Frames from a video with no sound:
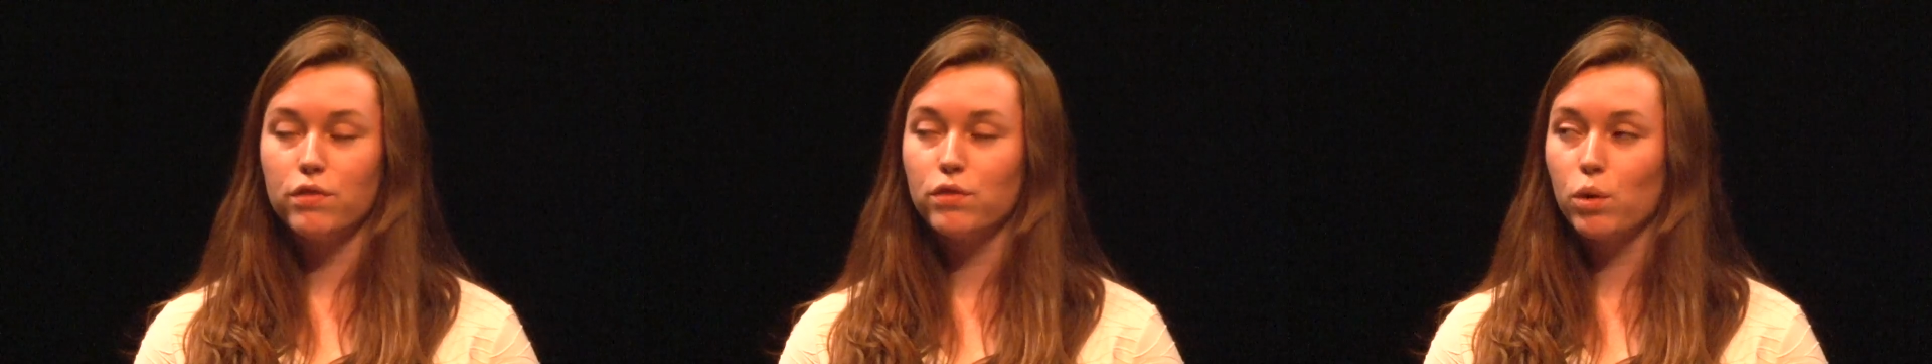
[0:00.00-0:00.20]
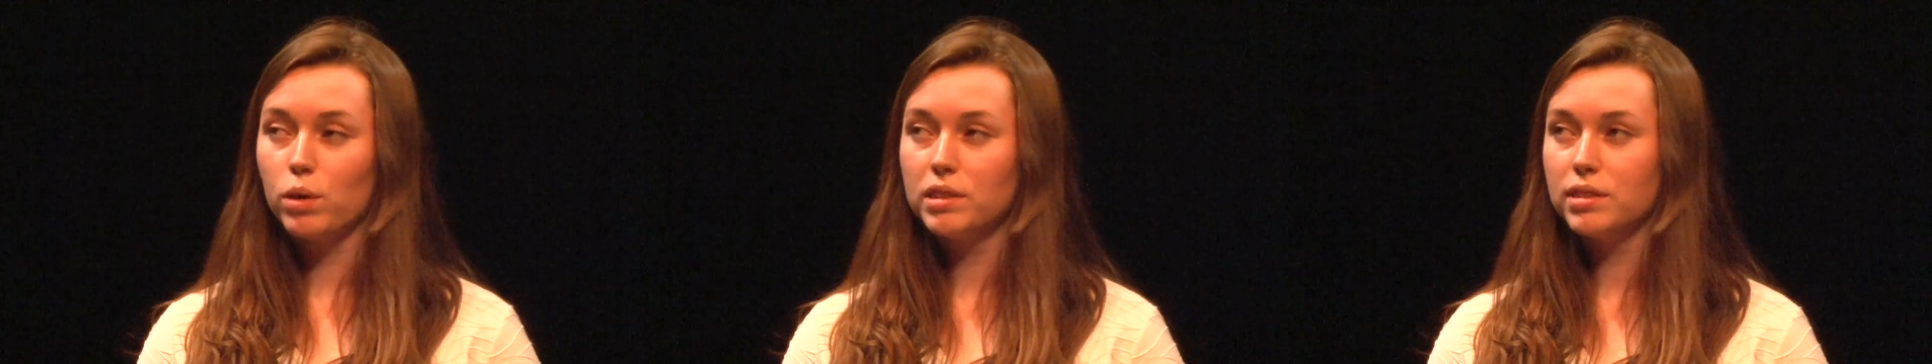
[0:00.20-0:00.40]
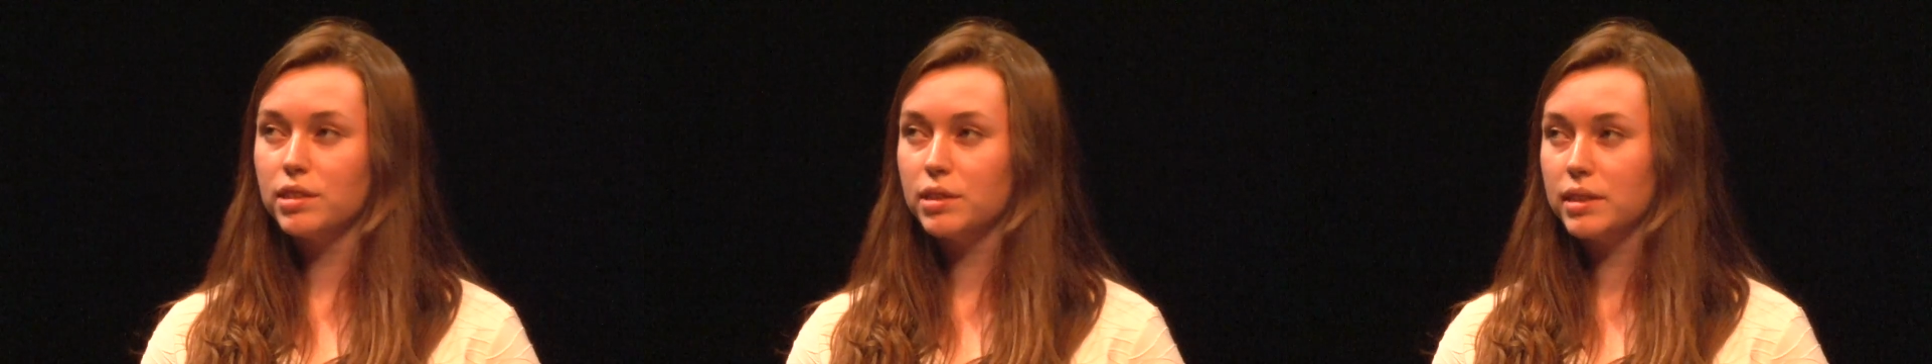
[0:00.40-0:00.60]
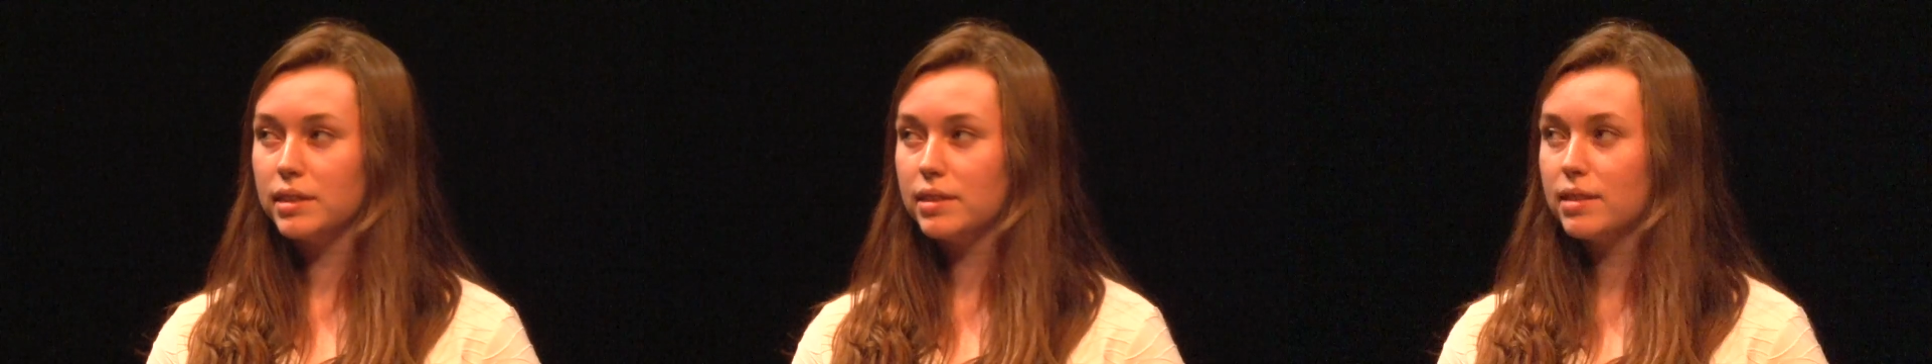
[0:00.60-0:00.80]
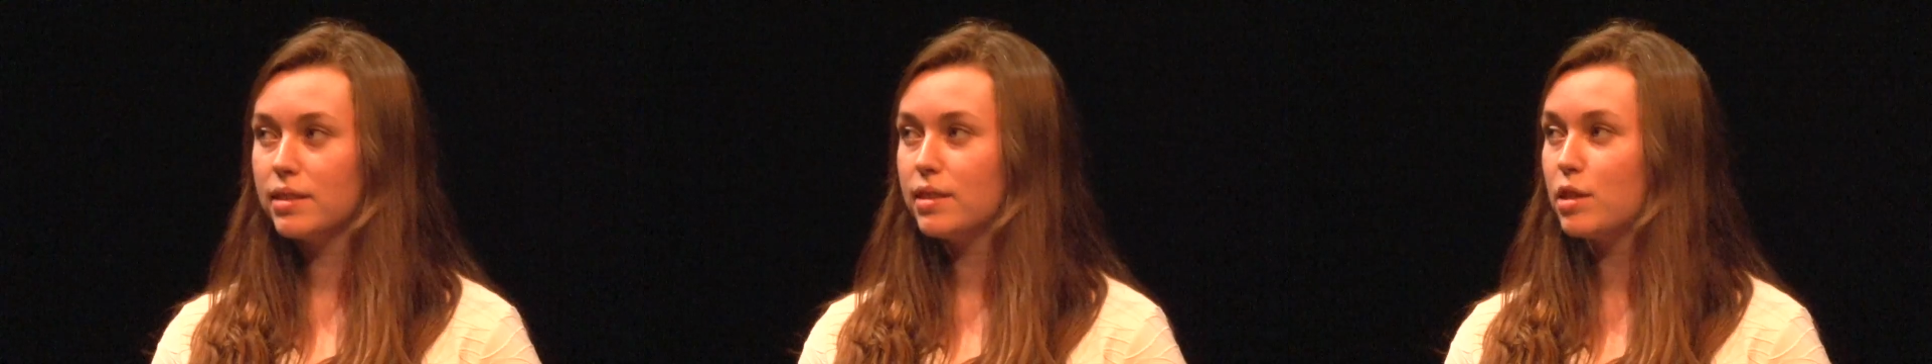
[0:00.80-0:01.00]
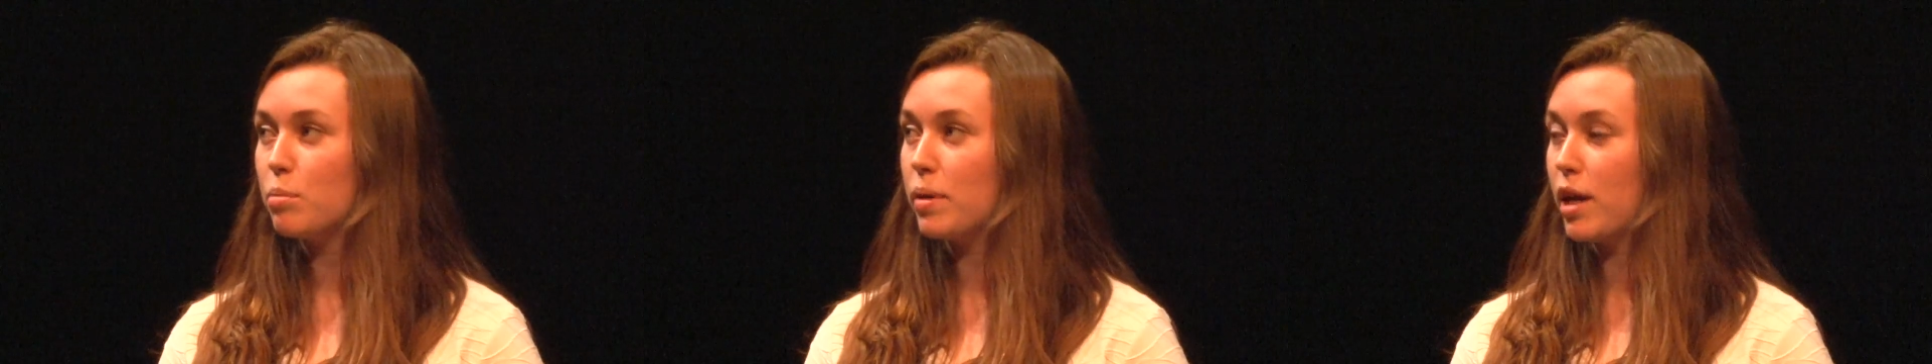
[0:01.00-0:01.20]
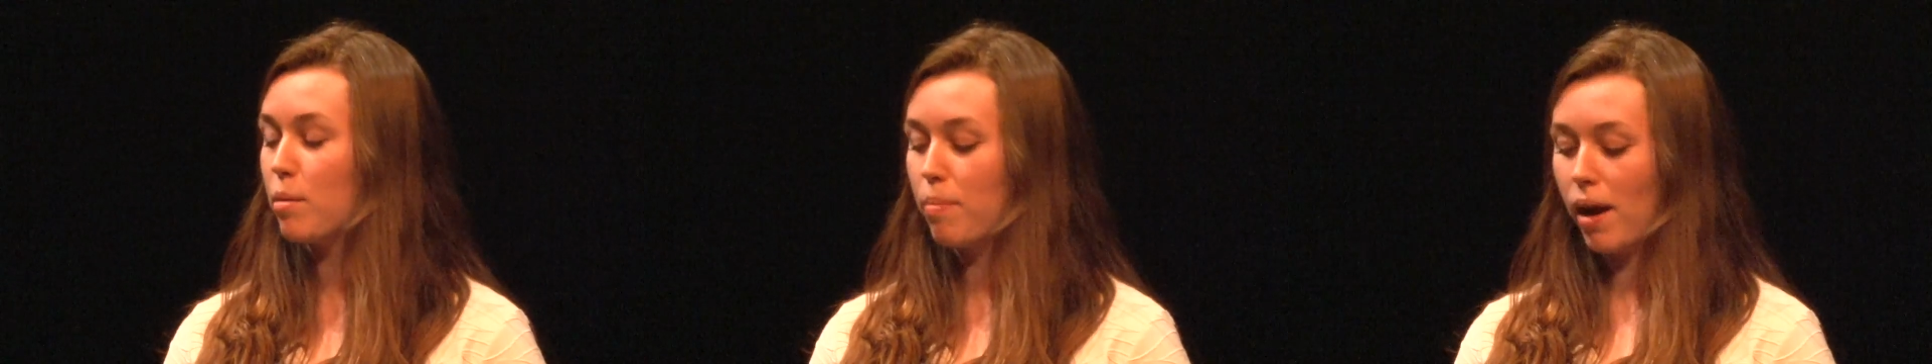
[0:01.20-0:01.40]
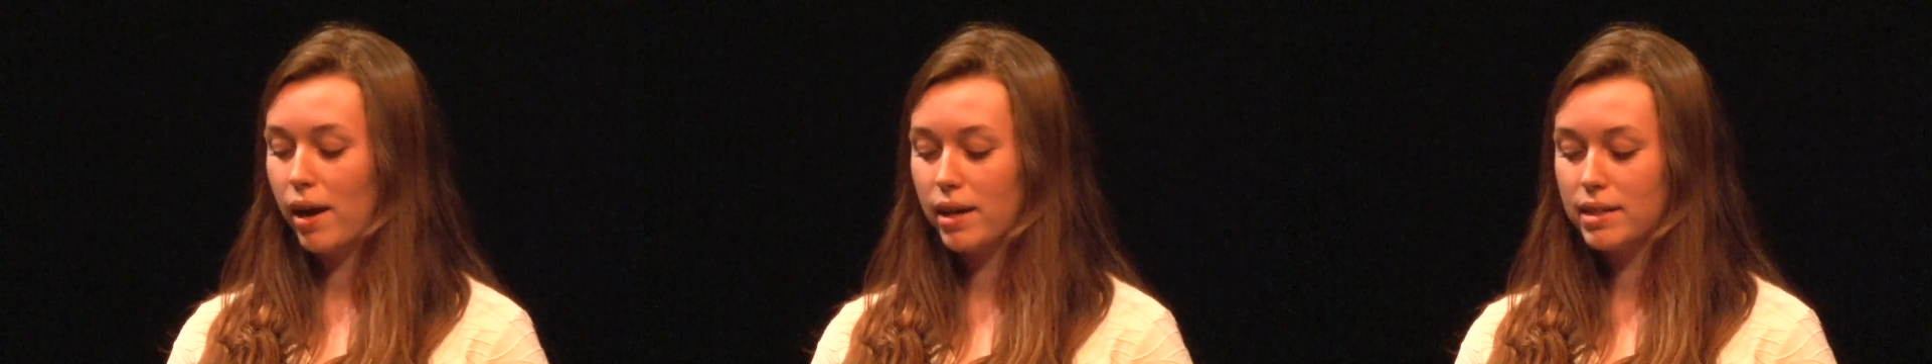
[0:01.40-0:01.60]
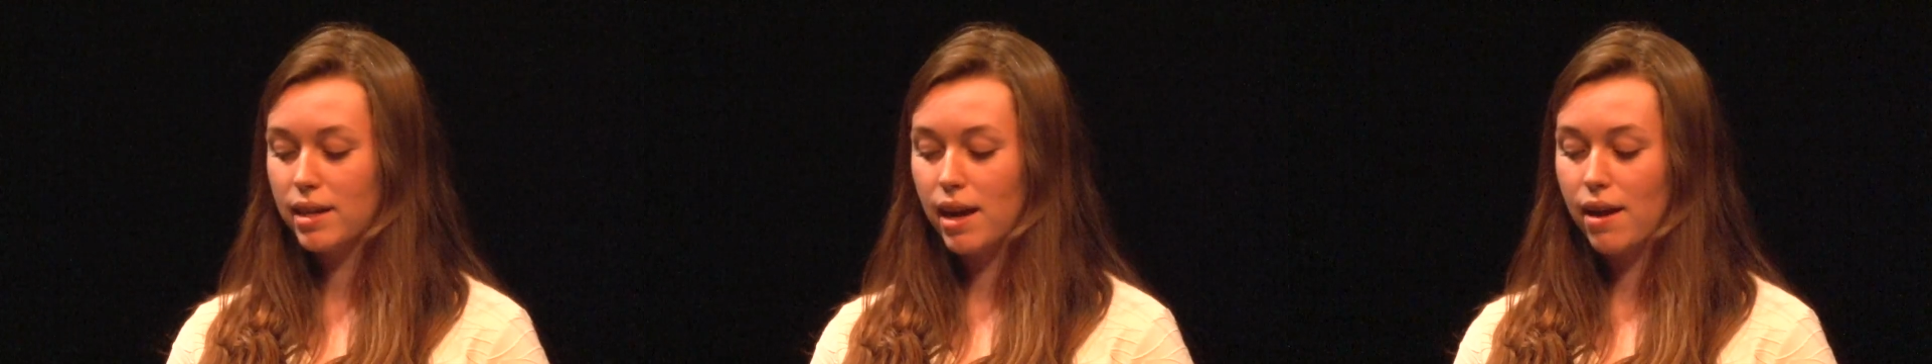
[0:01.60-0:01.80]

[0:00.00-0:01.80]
4 students to be a part